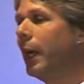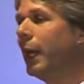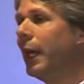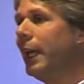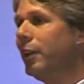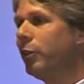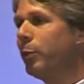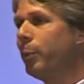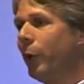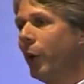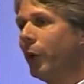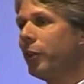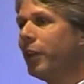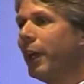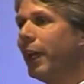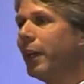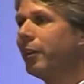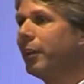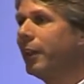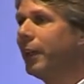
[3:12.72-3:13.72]
each
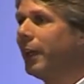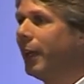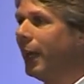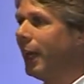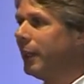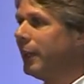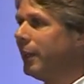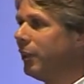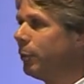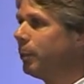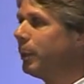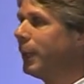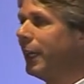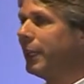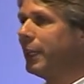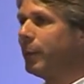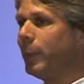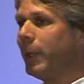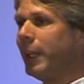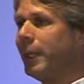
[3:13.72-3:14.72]
project had its
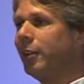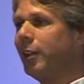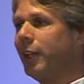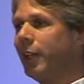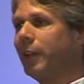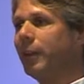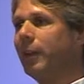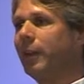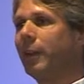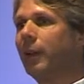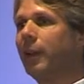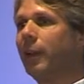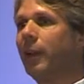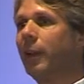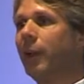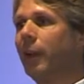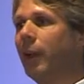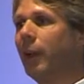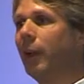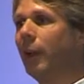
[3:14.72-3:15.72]
planning meeting
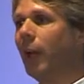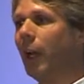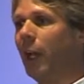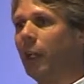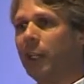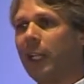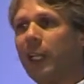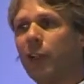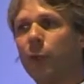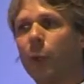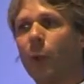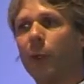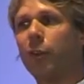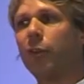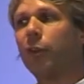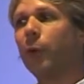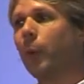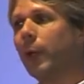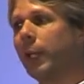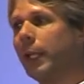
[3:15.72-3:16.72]
at least
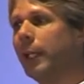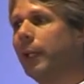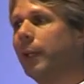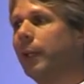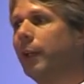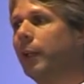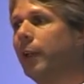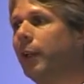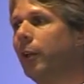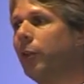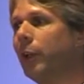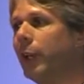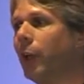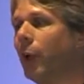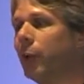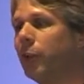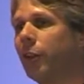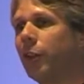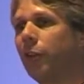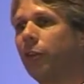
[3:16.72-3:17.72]
once a week. So it
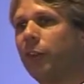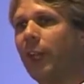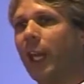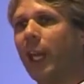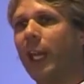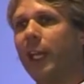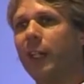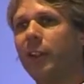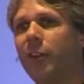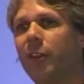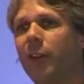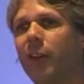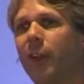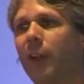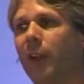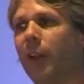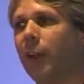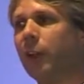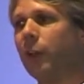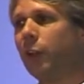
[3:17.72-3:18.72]
got to the stage
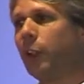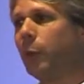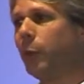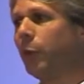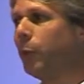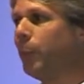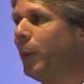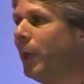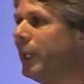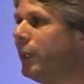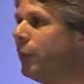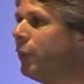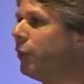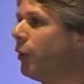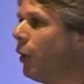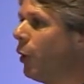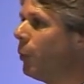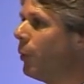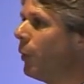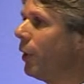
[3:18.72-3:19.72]
that she was spending
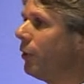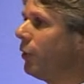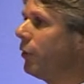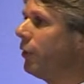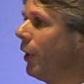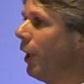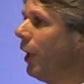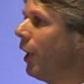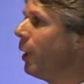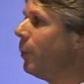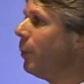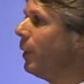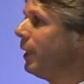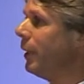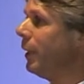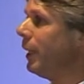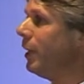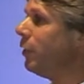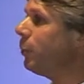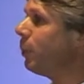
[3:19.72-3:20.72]
so much time in
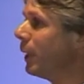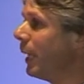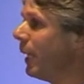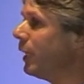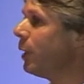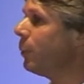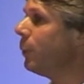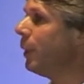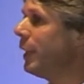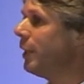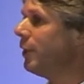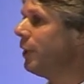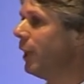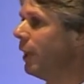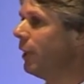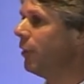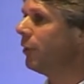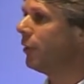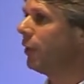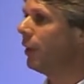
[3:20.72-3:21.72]
these planning
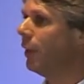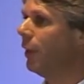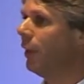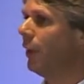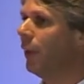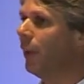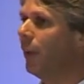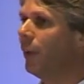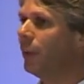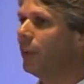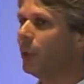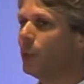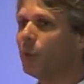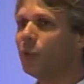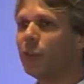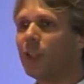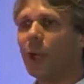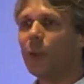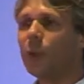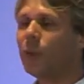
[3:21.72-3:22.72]
meetings that there was
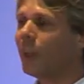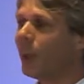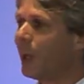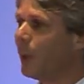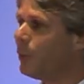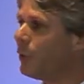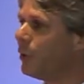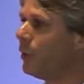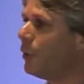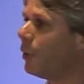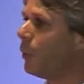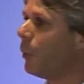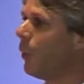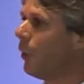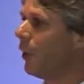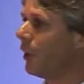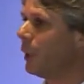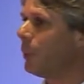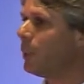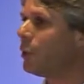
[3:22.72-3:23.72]
no time to do the
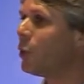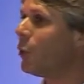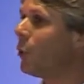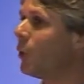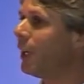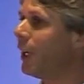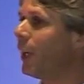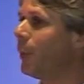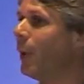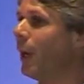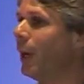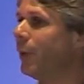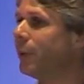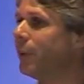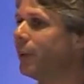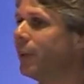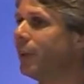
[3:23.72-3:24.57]
work they were talking about.